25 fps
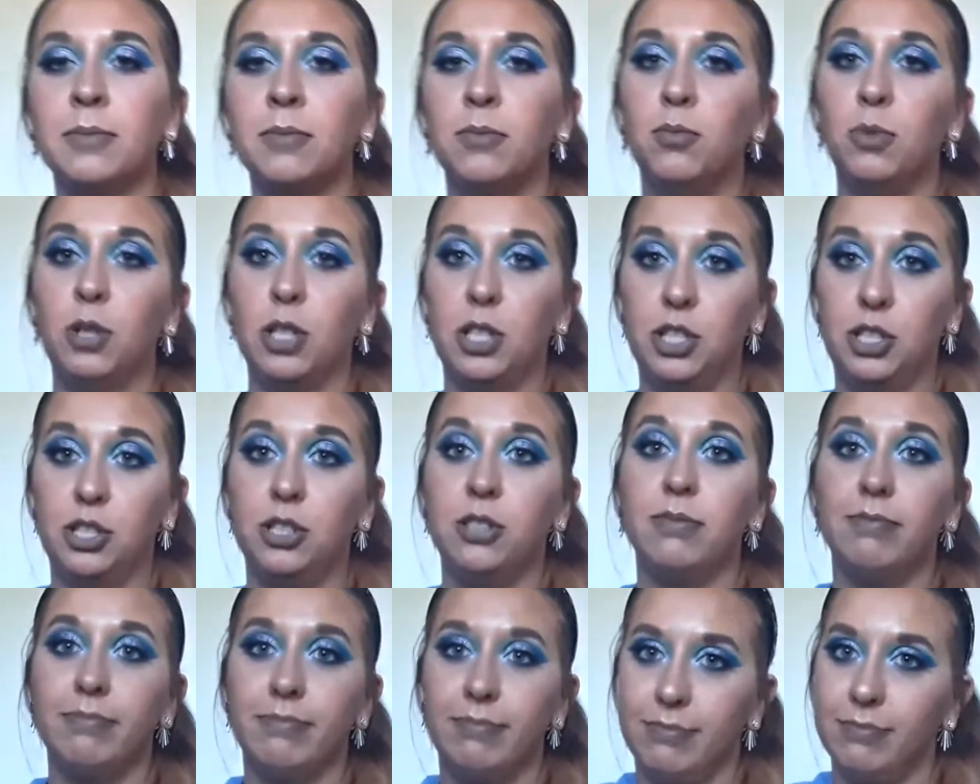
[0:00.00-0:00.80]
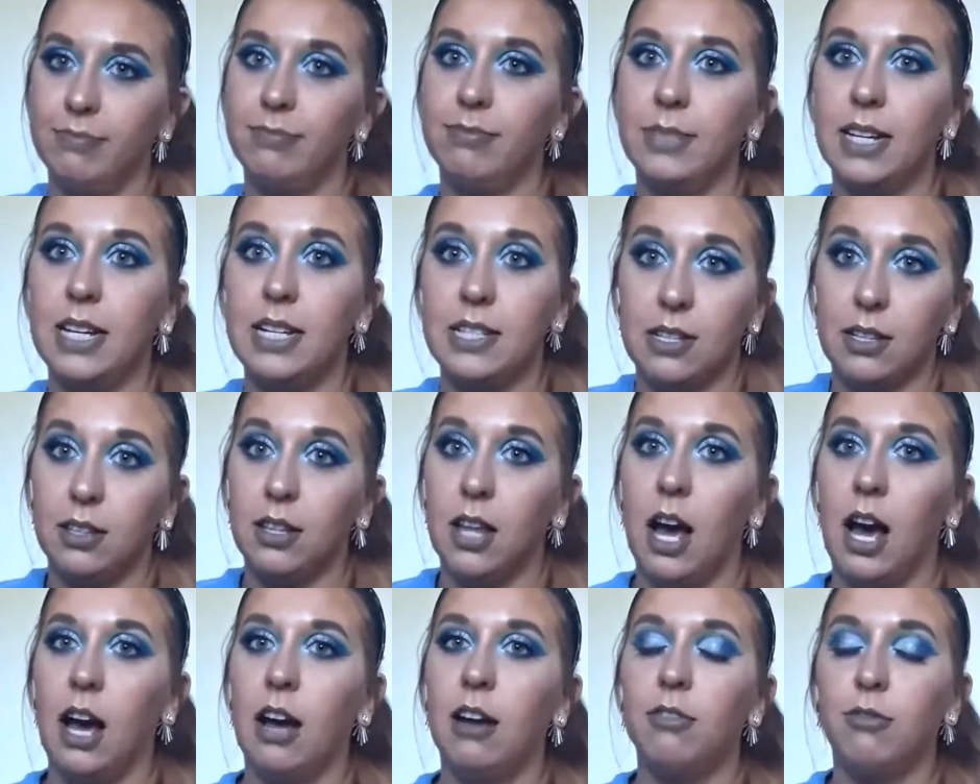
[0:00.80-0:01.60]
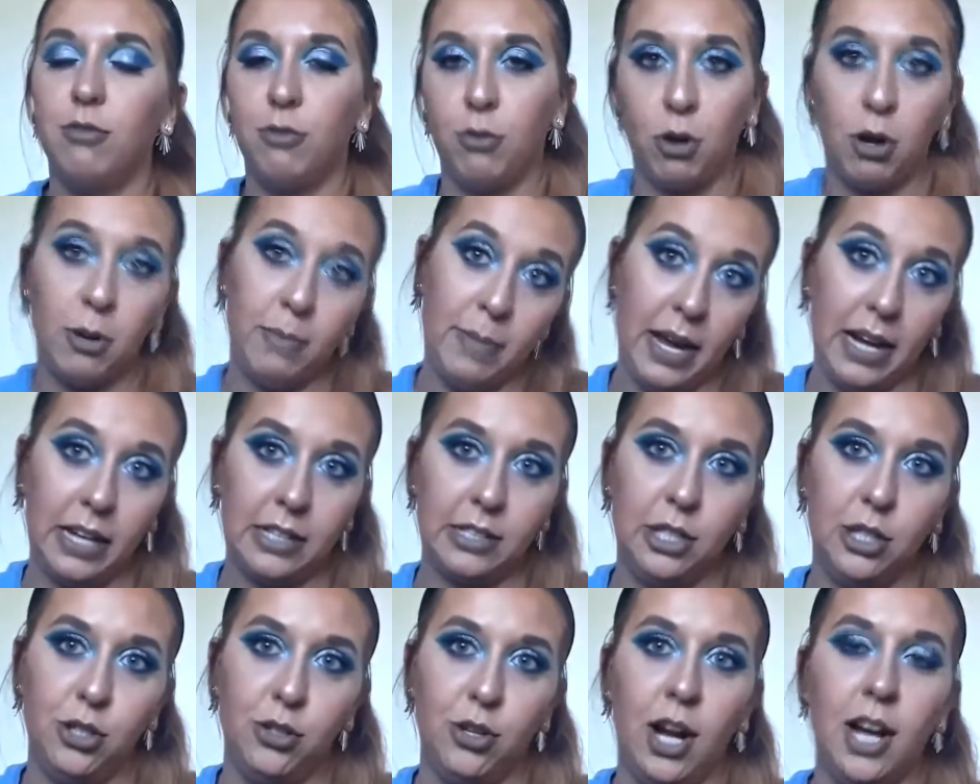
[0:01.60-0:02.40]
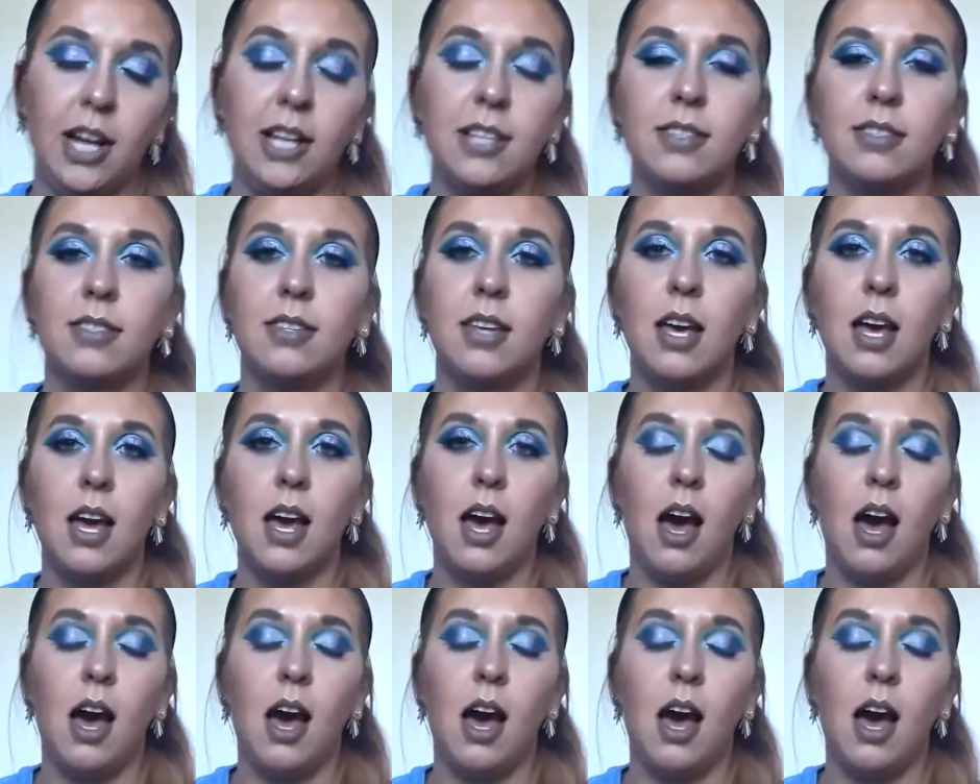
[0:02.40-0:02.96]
which is a lot for a maxi dress.